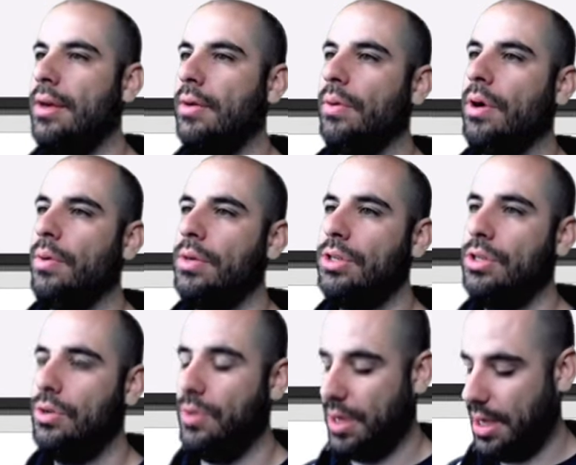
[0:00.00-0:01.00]
we'll go
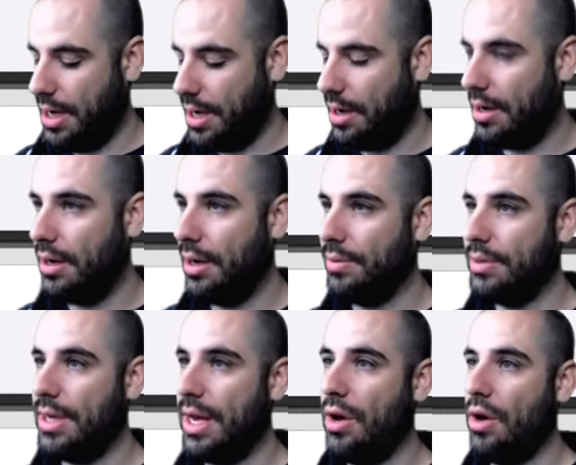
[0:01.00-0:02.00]
into here and we'll
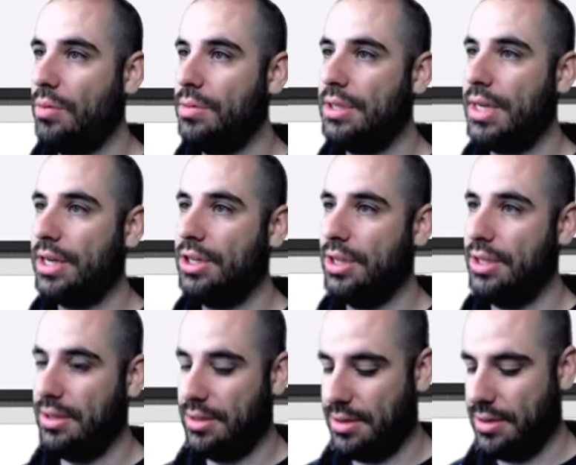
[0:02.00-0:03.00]
say home
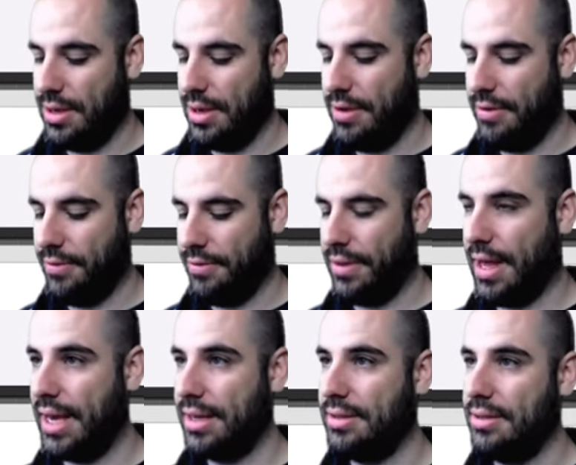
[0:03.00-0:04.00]
sections
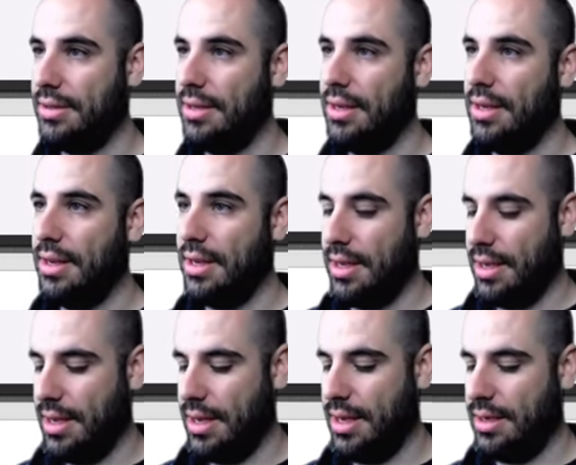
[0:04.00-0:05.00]
flex
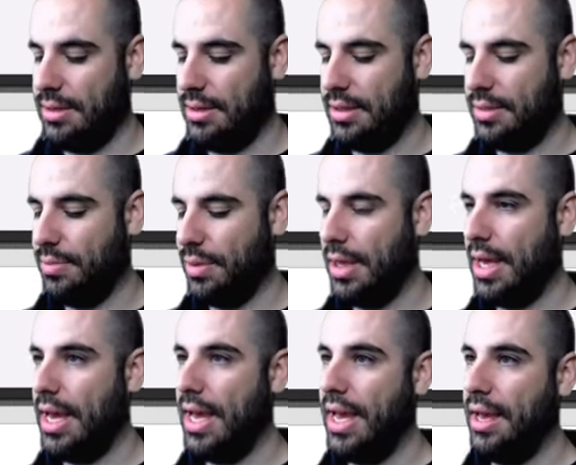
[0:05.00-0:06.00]
is
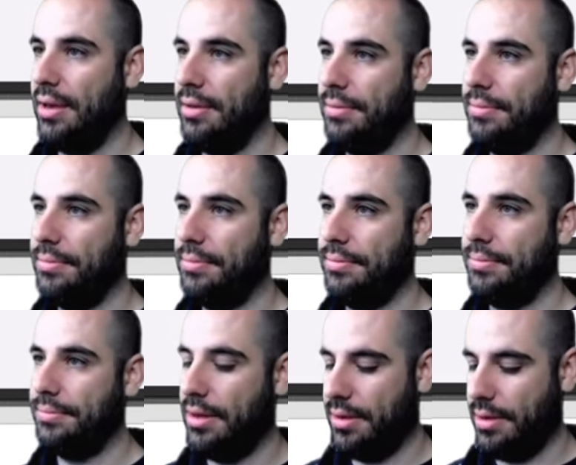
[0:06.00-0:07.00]
display
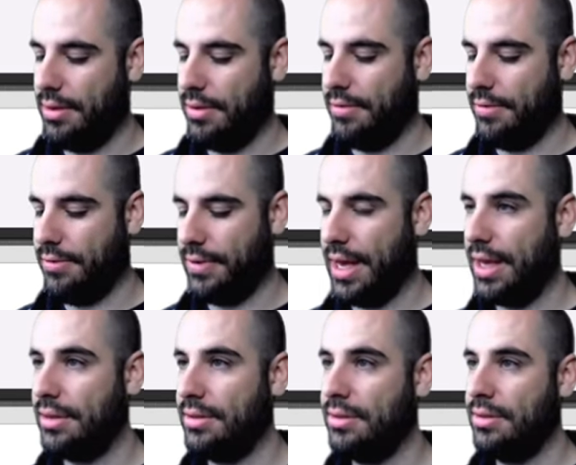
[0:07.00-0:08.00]

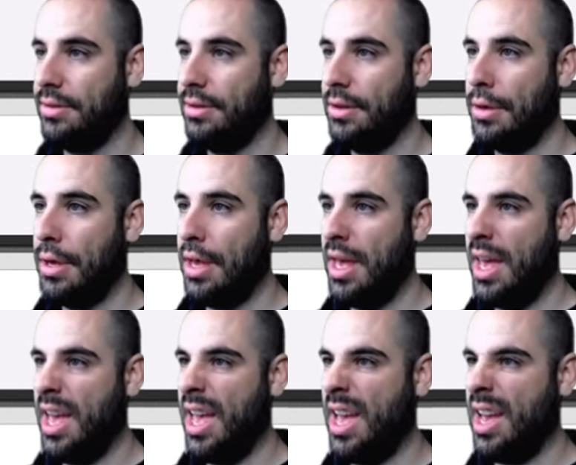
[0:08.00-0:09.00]
flex
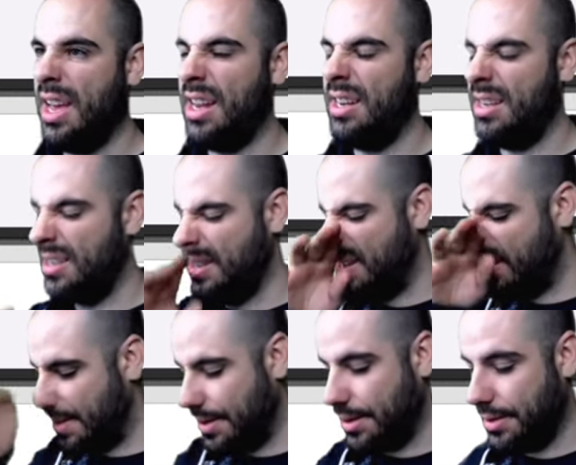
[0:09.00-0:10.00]
and
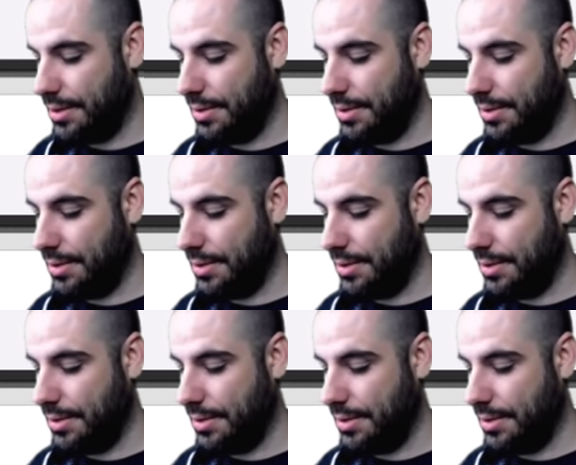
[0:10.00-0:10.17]
uh,